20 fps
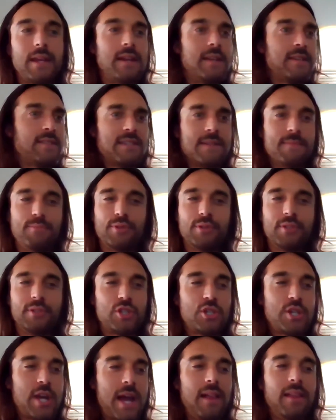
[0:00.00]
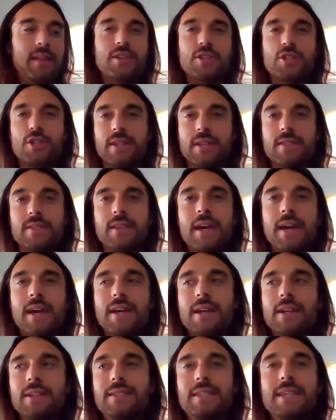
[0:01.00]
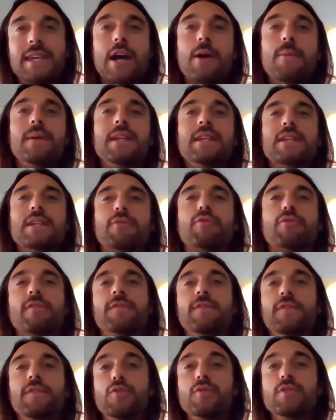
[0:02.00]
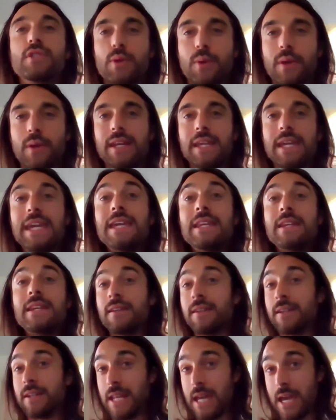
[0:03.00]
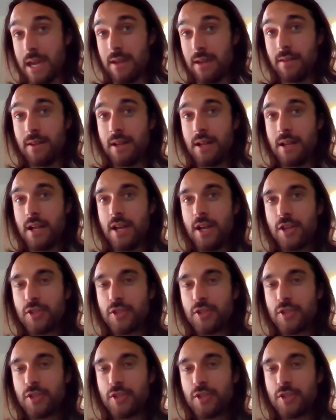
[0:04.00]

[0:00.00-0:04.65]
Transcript: And a simple challenge is see how many different foods you could eat in a day.